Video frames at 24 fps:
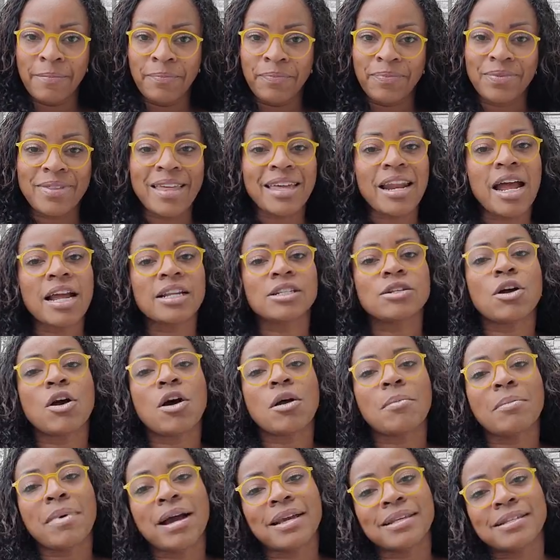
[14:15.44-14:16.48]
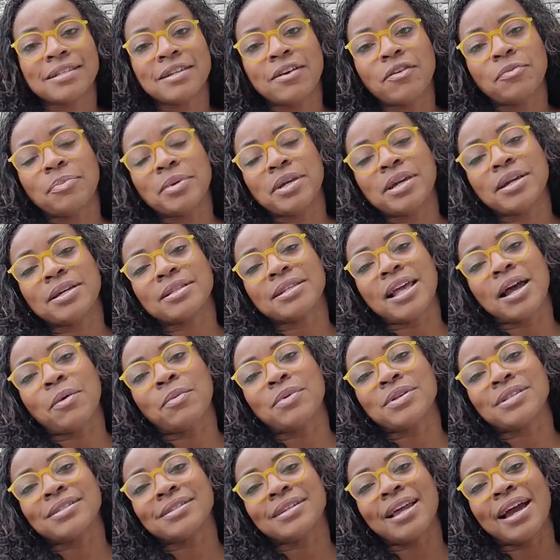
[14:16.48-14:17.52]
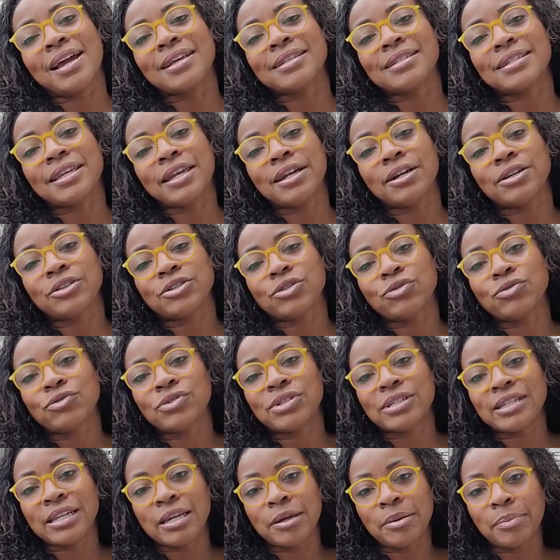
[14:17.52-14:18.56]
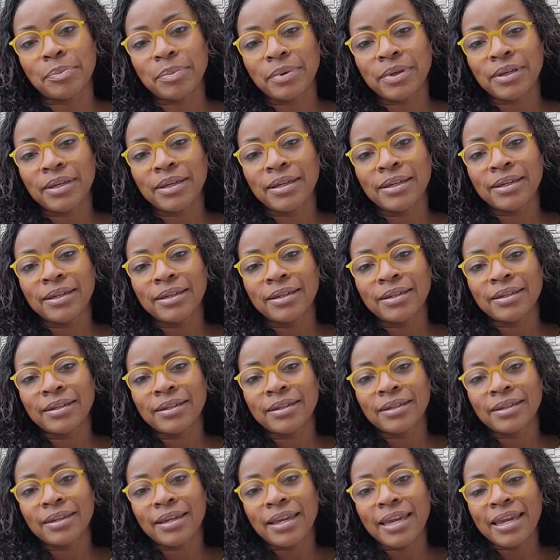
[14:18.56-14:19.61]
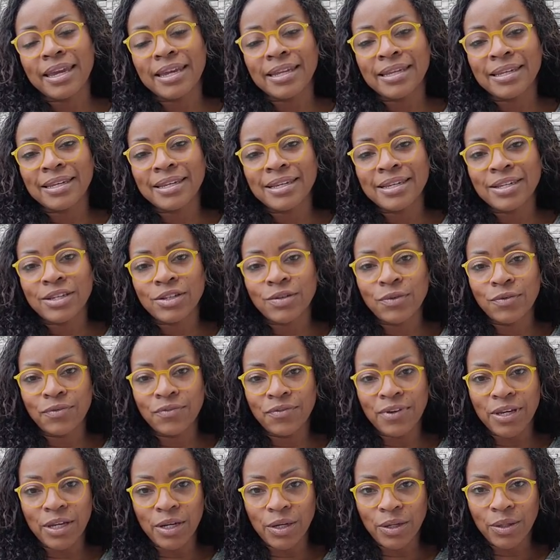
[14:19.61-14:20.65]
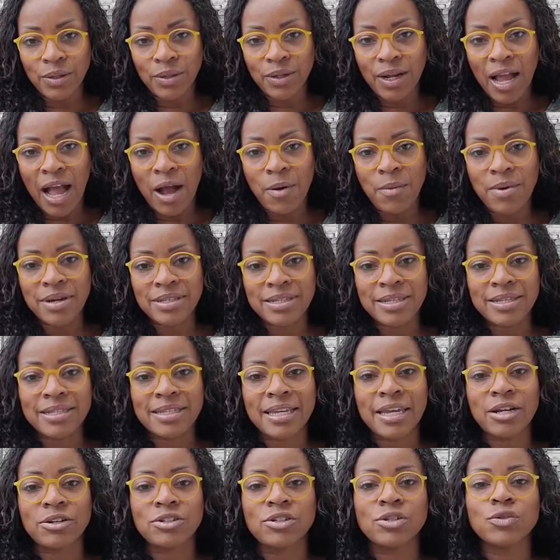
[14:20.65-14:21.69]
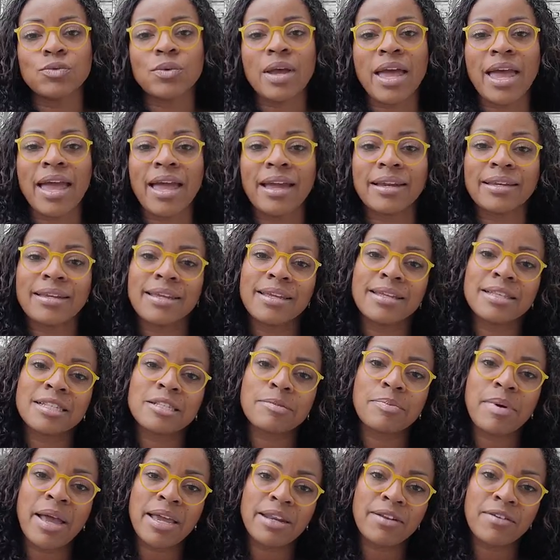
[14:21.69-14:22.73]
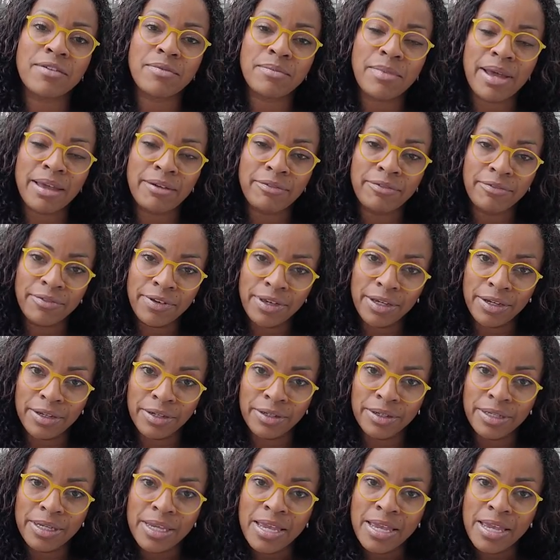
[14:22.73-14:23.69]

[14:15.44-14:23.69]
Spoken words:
that I taught myself because I was not scared to step into fear. I wasn't scared to act in spite of my fear.